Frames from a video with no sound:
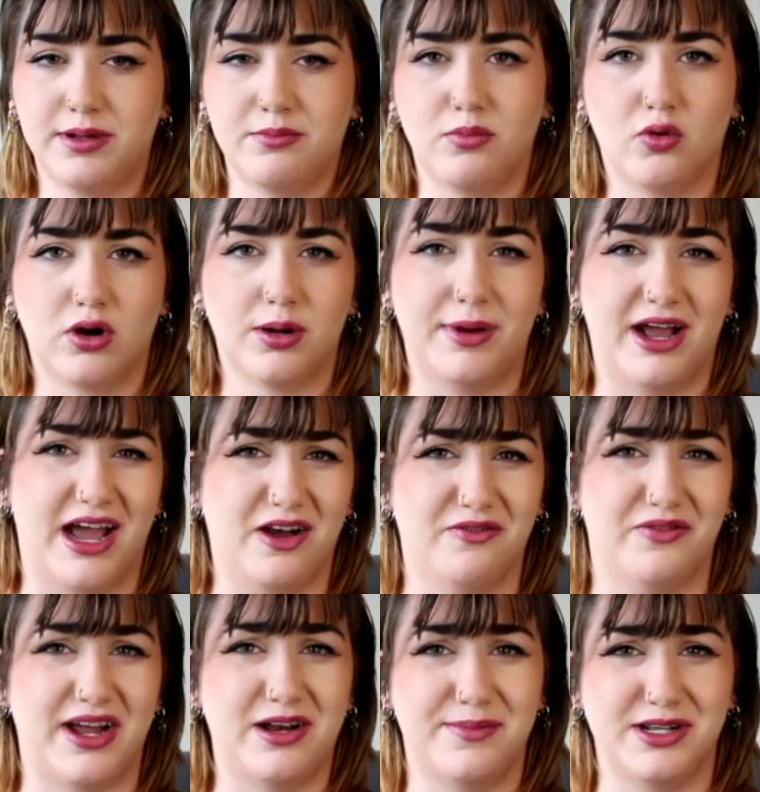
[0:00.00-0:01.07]
bit more about how
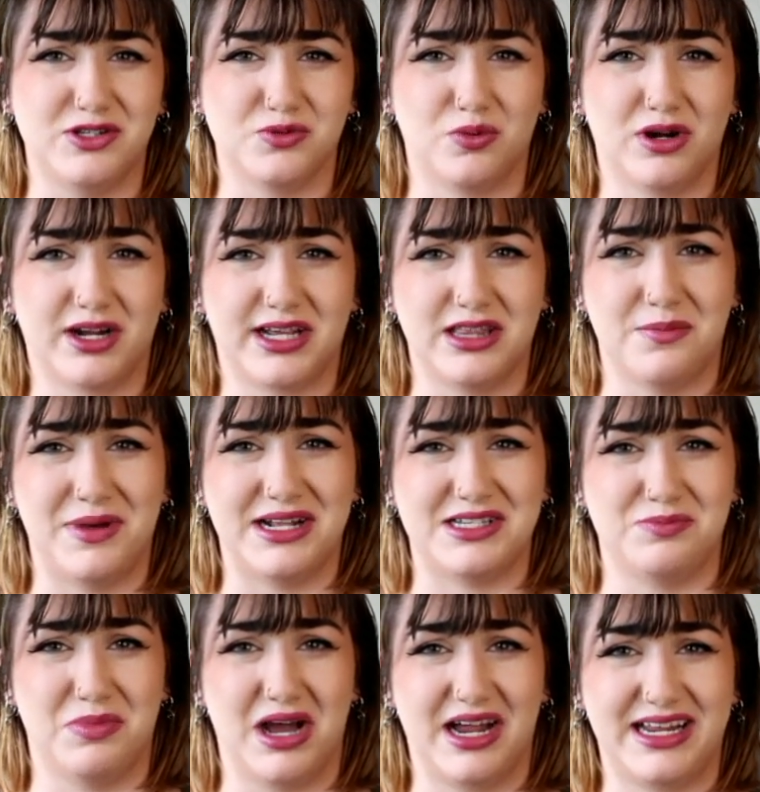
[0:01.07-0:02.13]
vitamins work in the
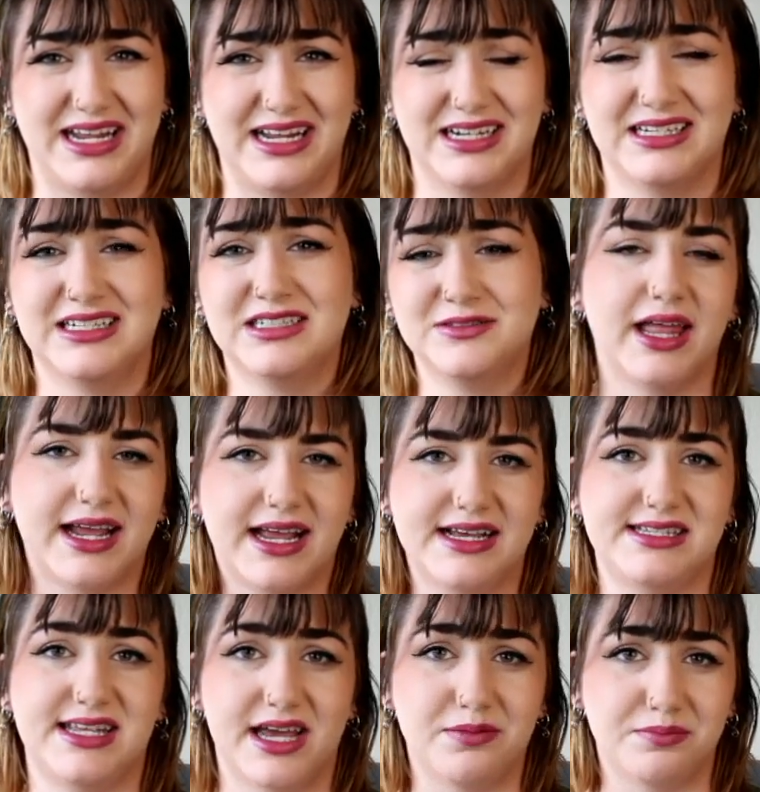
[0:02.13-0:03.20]
pet's body. Like I
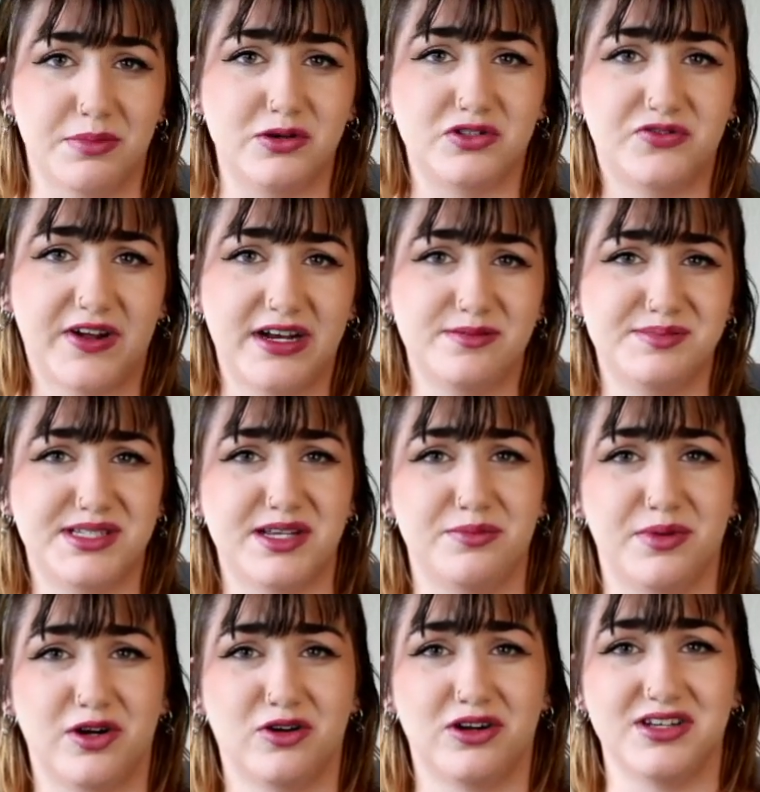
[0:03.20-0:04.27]
said, most vitamins and
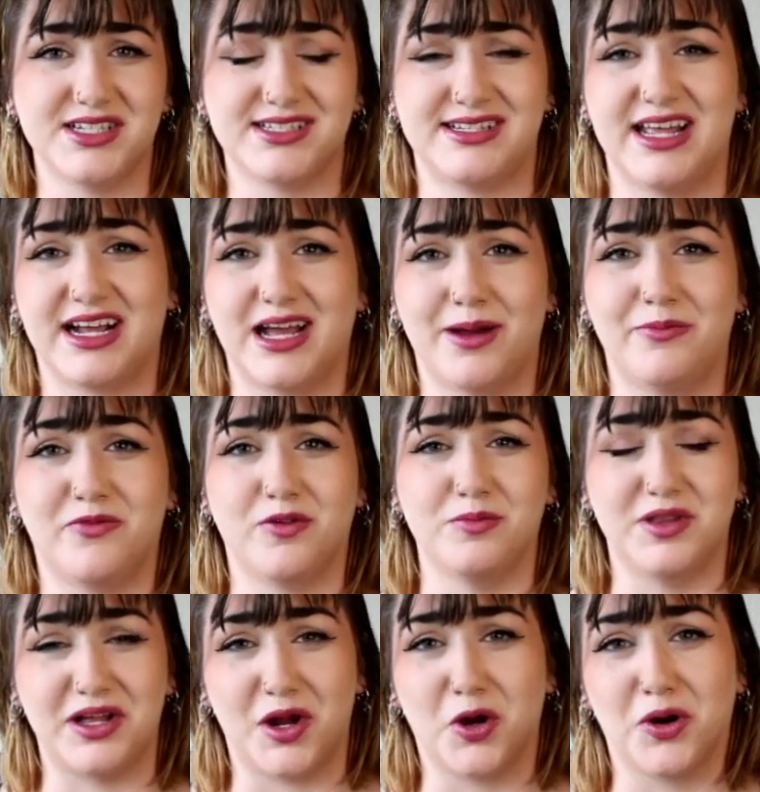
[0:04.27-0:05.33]
minerals that come from
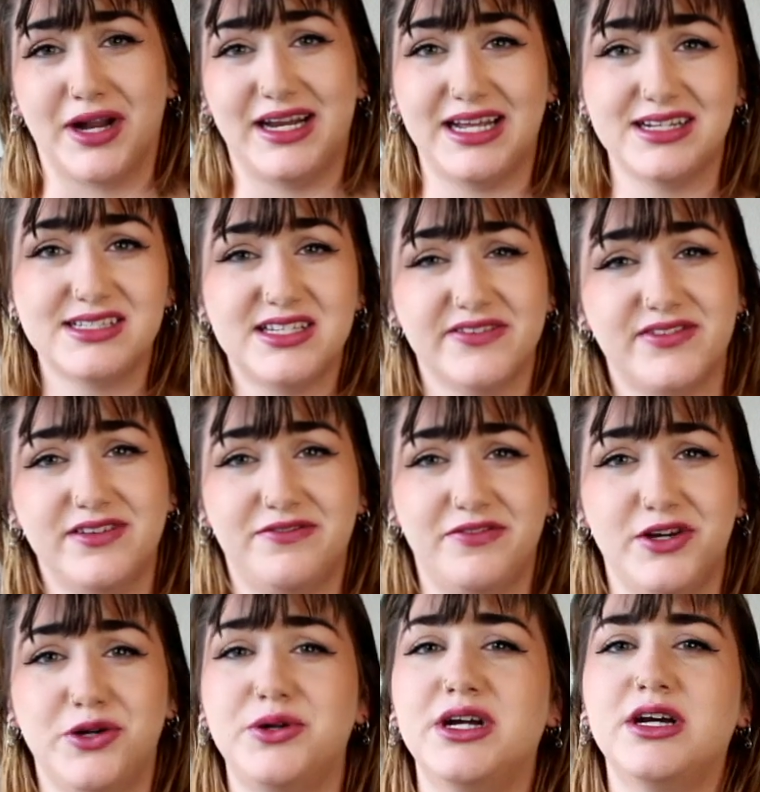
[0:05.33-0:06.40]
the ingredients of the
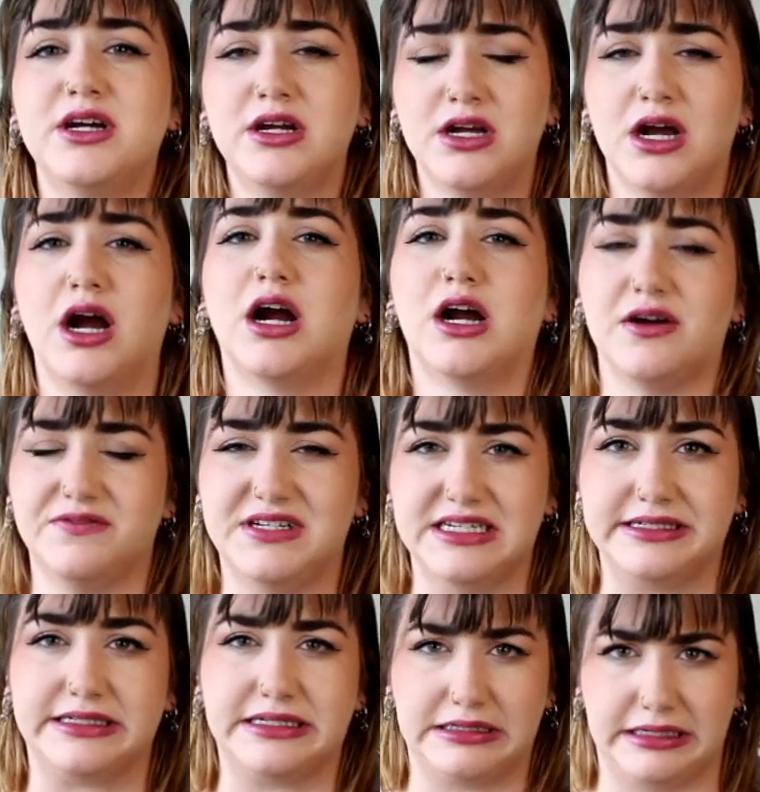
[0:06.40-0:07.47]
food are
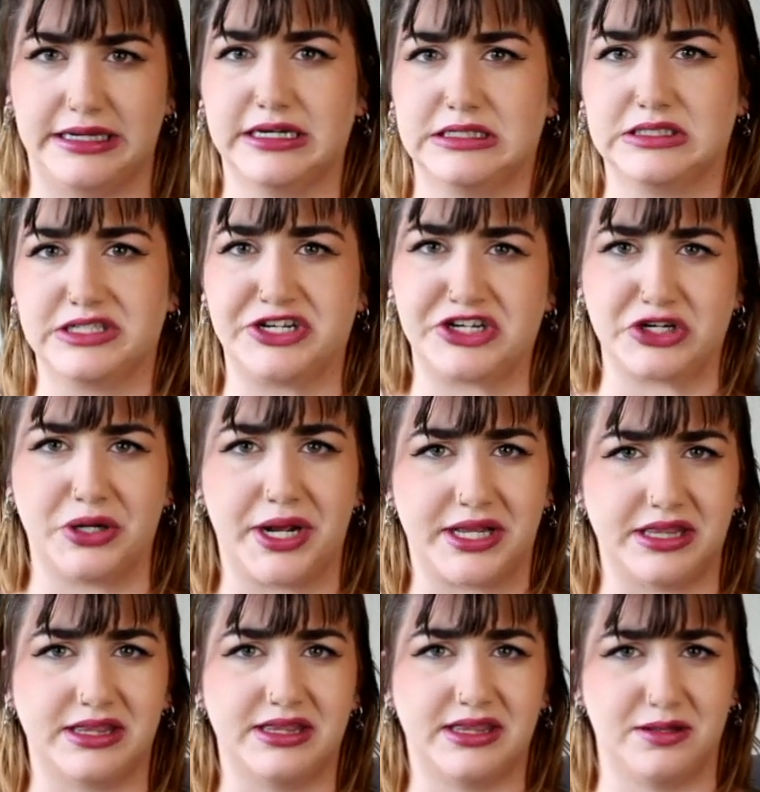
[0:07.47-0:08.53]
often killed
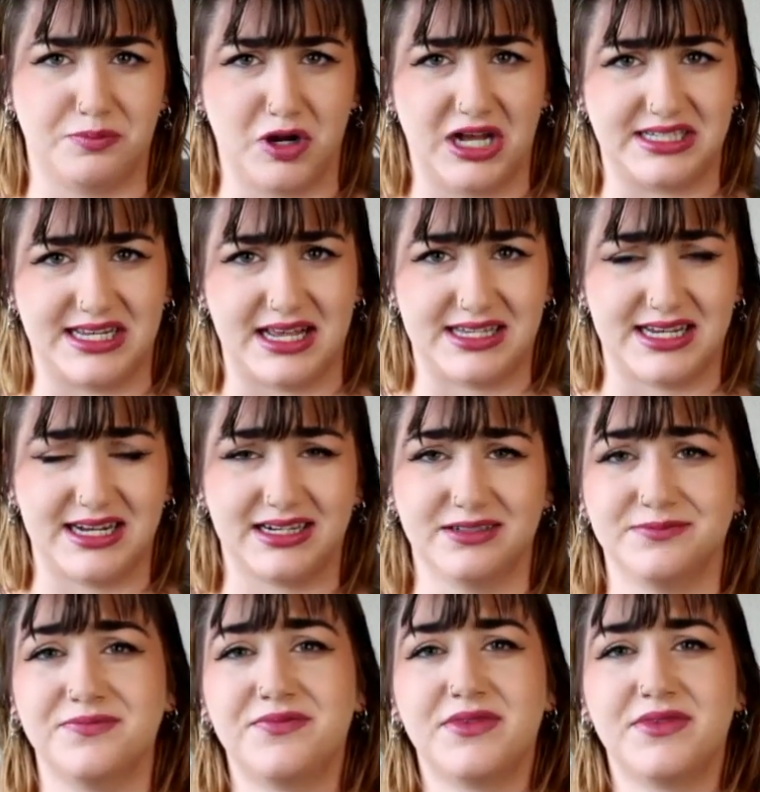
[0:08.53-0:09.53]
during the processing.